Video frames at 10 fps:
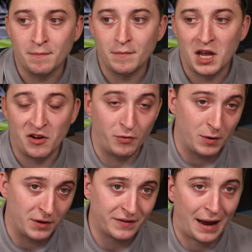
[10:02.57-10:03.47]
if we were
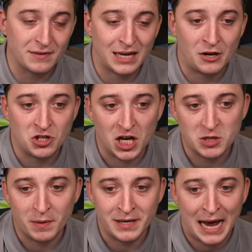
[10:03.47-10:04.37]
to catch Sanchez.
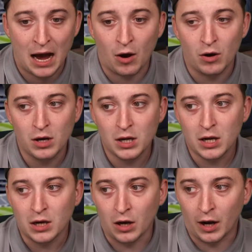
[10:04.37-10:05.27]
But now,
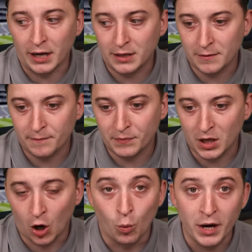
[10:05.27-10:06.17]
like,
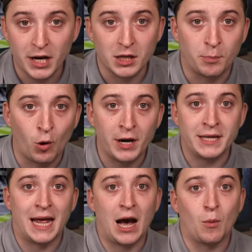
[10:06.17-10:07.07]
are we at the point
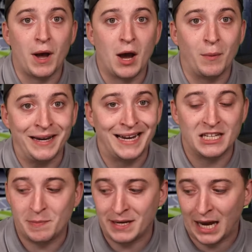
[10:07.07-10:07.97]
now where we need to
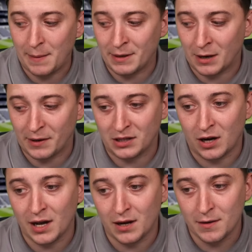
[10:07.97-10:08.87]
be keeping Eric
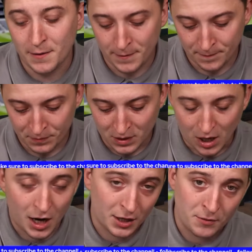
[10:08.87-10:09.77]
Dier?
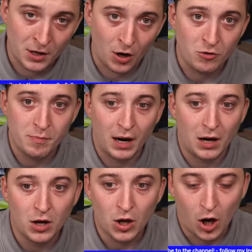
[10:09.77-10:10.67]
I don't know, but
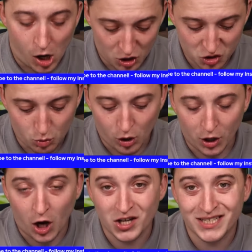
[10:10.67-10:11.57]
our squad,
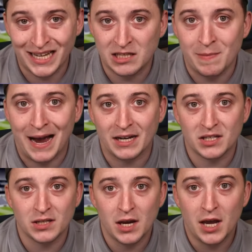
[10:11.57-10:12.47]
our centre-backs
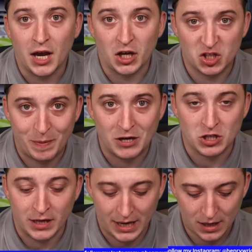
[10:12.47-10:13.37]

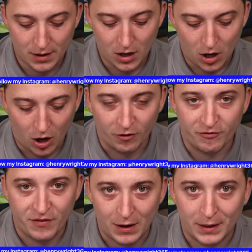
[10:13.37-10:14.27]
especially, are
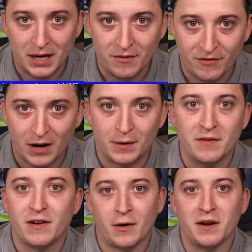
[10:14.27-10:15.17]
very, very,
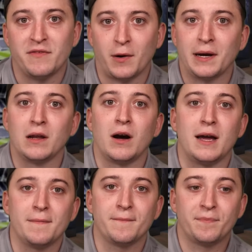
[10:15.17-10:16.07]
very, very light.
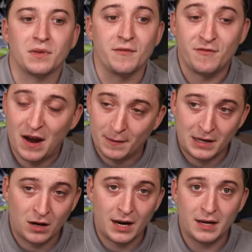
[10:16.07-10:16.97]
Very light.